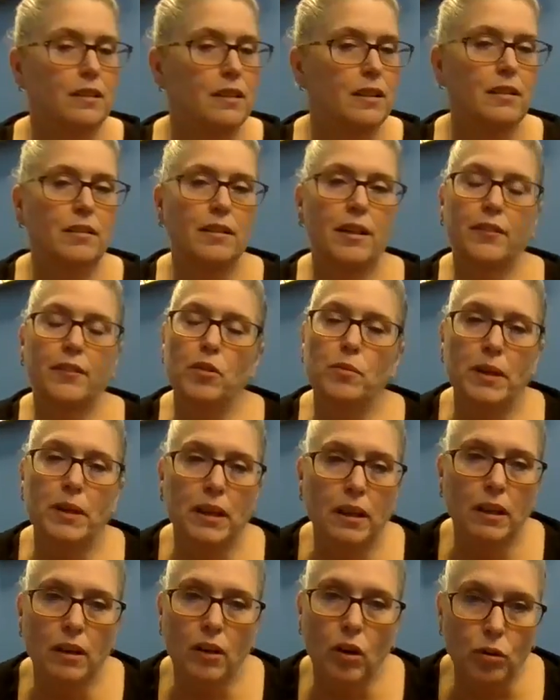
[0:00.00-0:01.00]
They don't have to
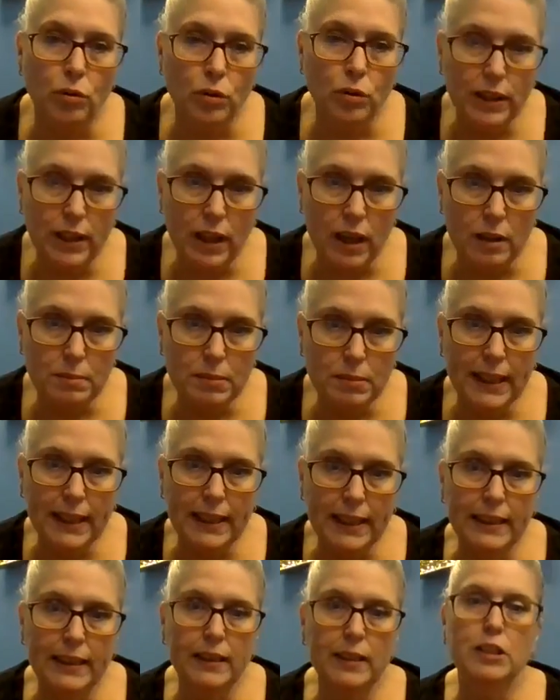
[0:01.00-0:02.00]
be overly
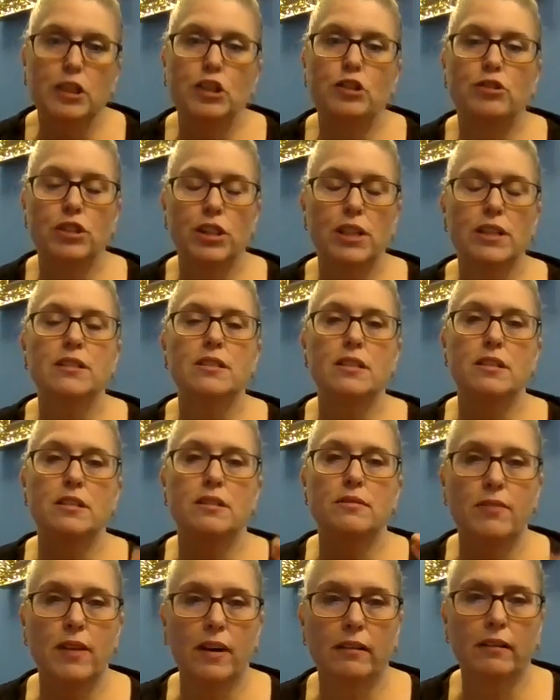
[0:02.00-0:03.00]
complicated. You just need
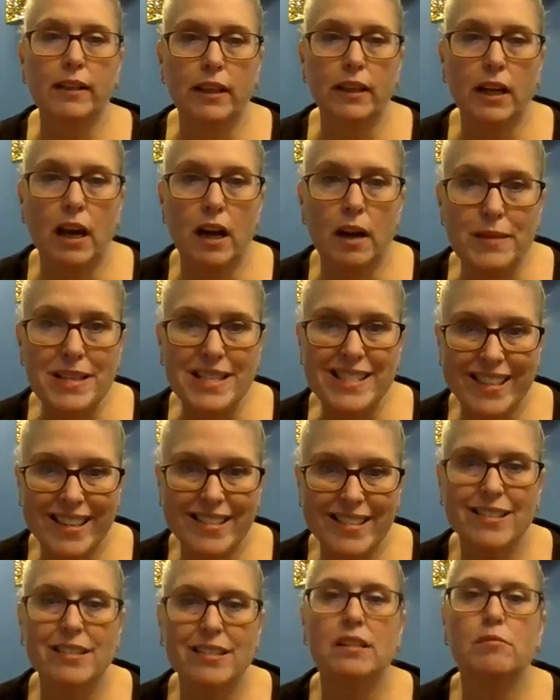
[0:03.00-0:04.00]
to very
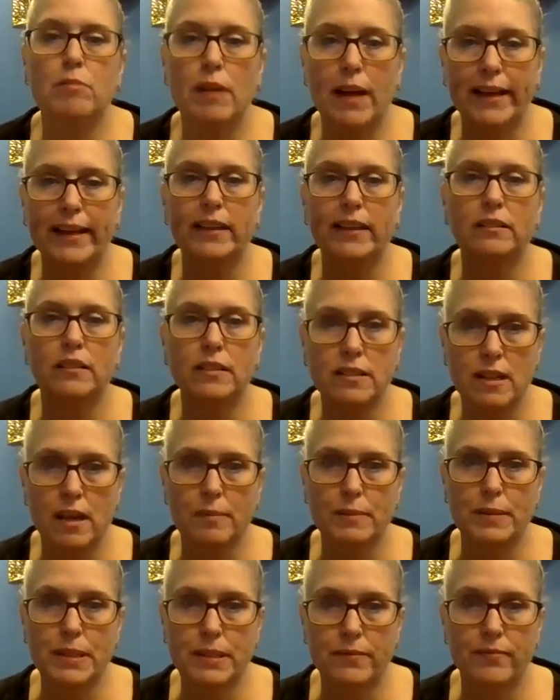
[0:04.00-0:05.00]
commonsensically write out the
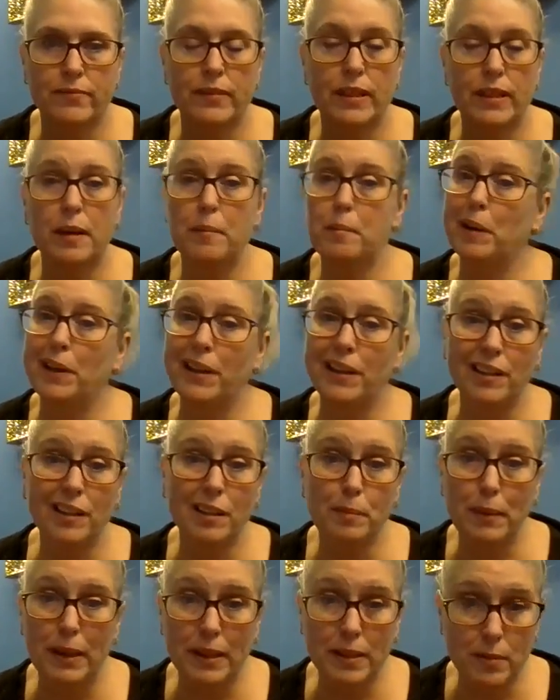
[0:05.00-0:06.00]
steps and put it
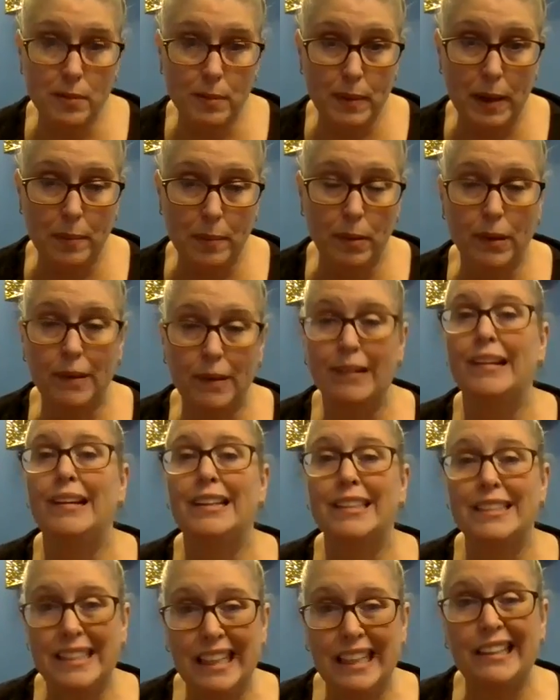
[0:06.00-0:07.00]
in a piece of paper,
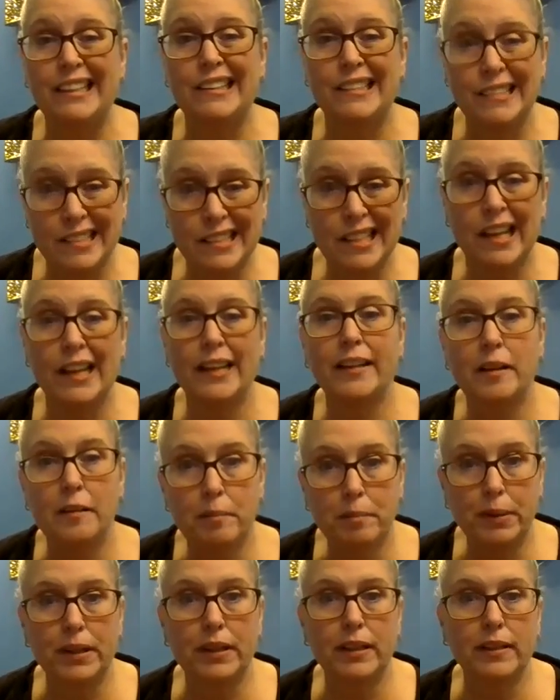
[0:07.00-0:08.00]
date it, sign it,
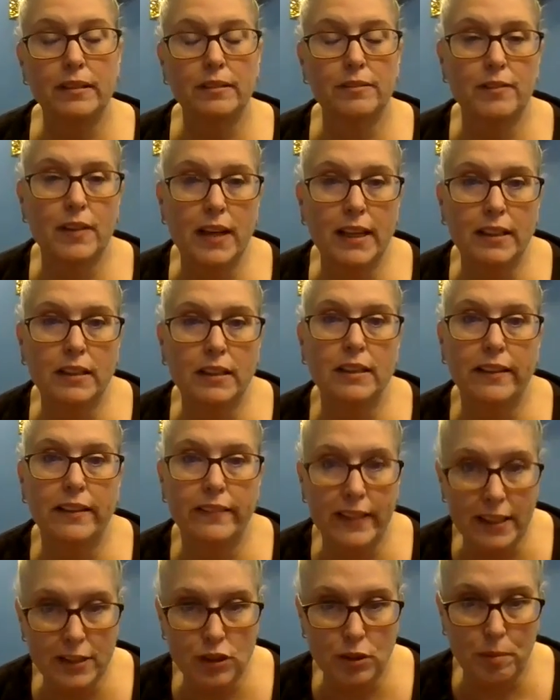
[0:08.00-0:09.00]
put it in the file,
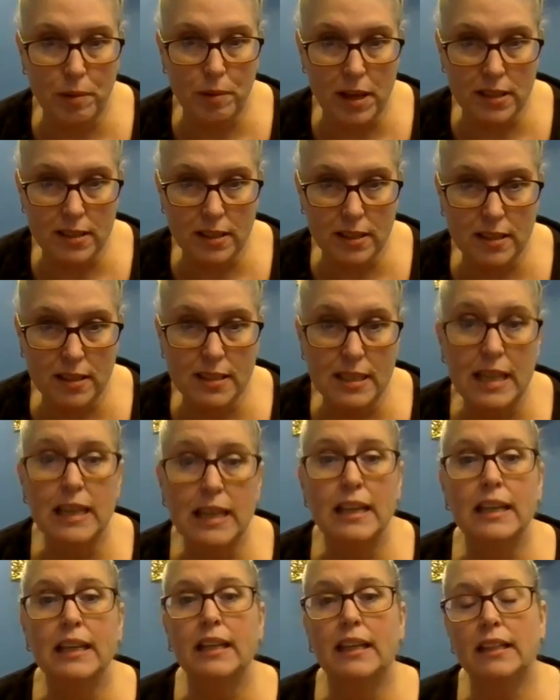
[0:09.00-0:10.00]
and that's your process.
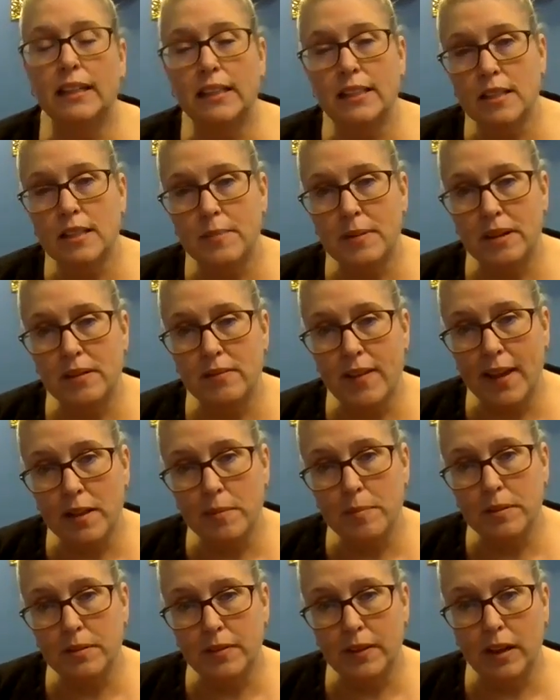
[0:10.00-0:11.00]
It needs to be
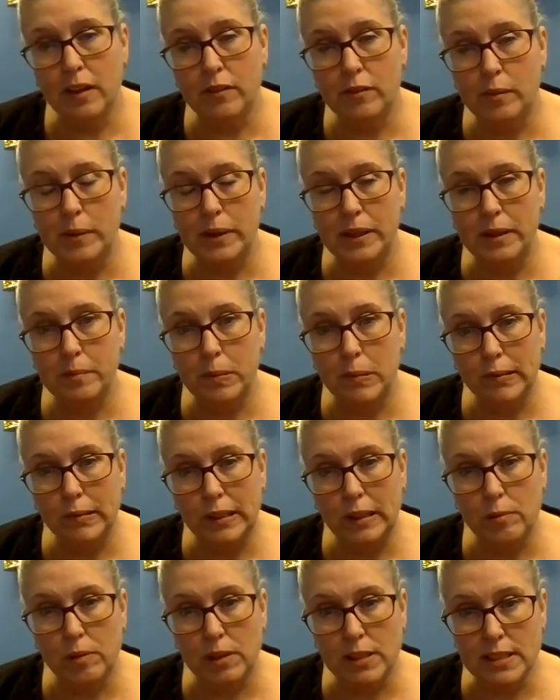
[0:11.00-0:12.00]
available if a government
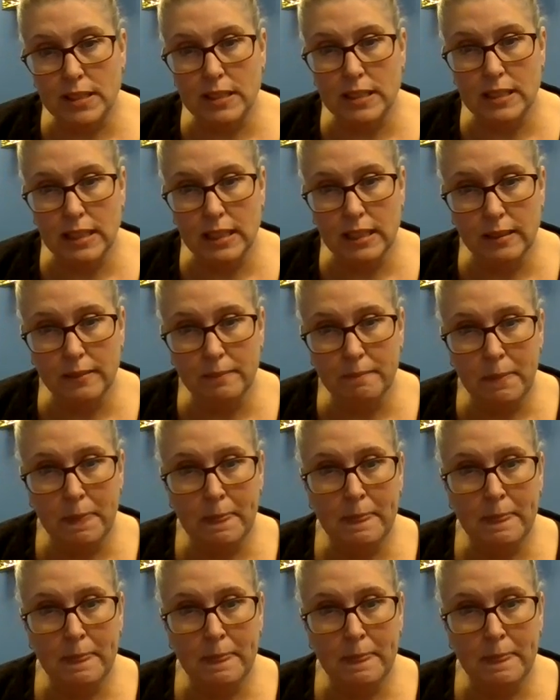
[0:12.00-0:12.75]
employee wants to see it.